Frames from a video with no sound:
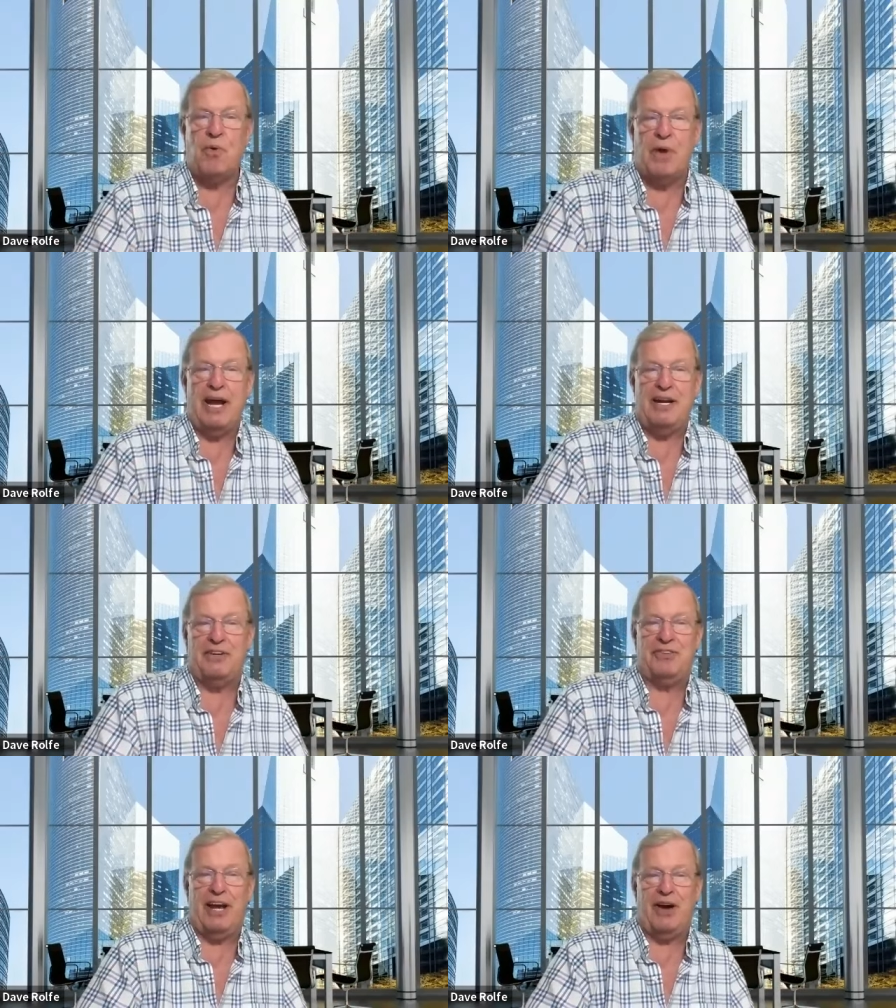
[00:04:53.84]
way
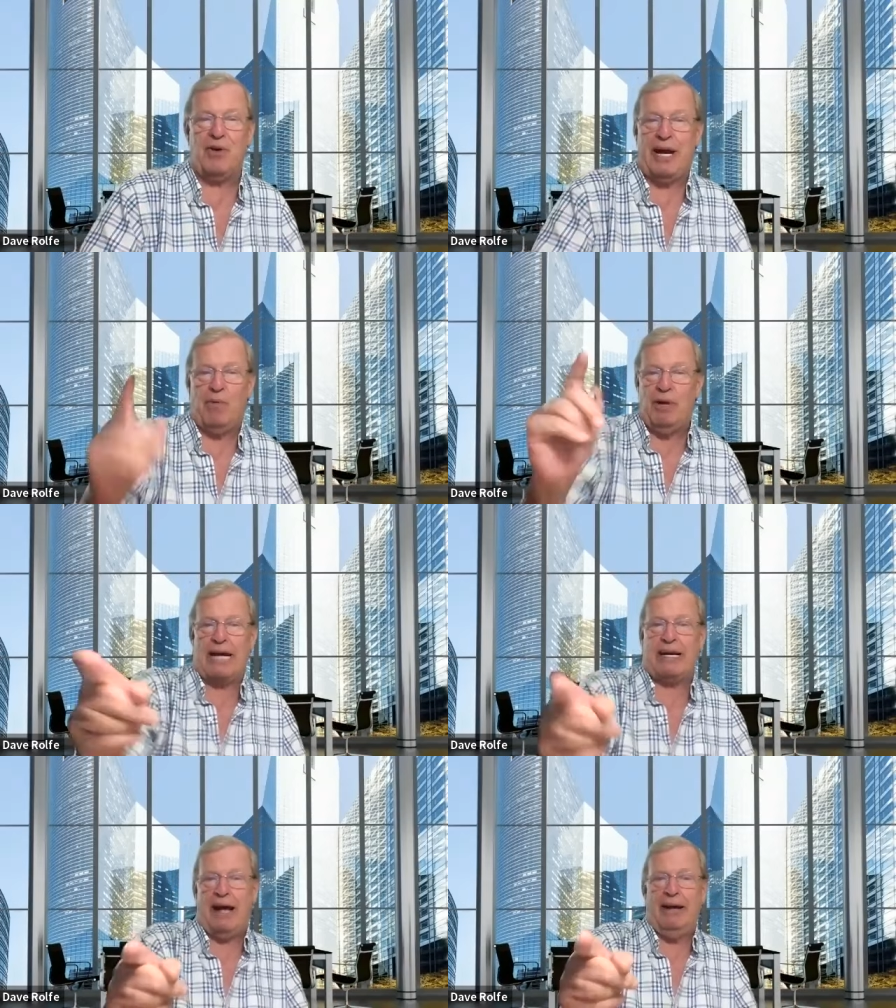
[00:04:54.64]
to say, okay, well
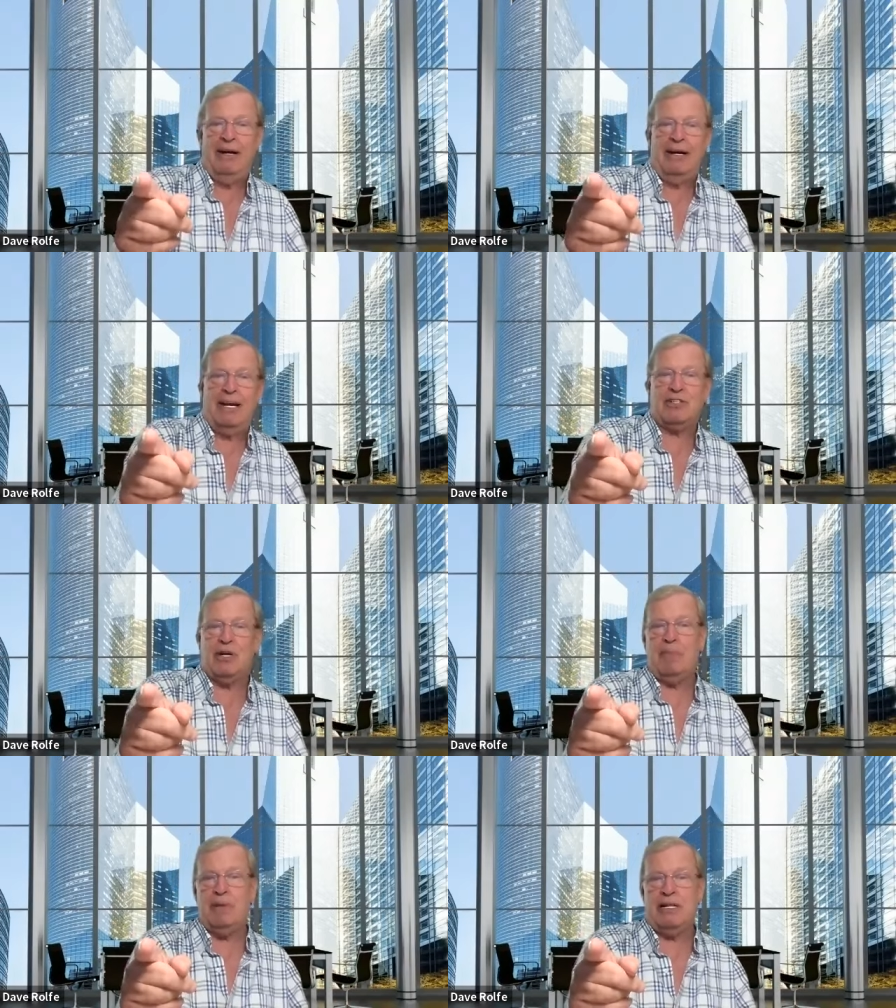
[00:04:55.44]
that guy, he's
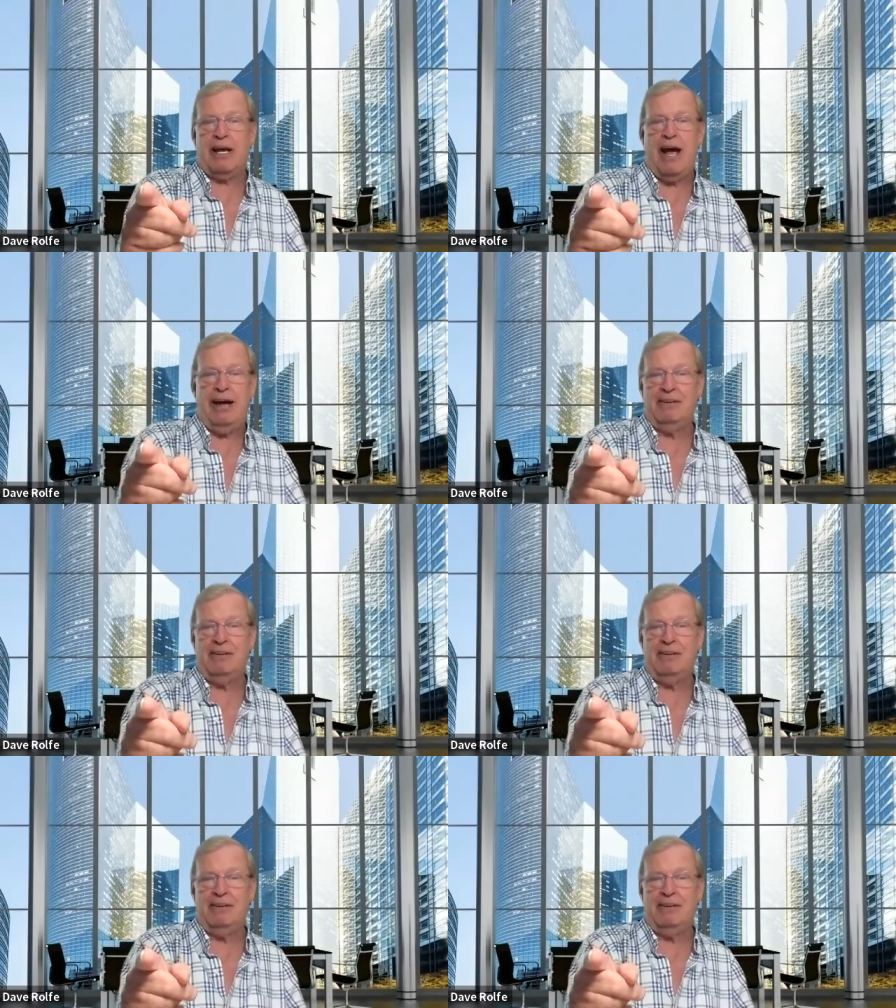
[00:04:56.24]
going to be the guy,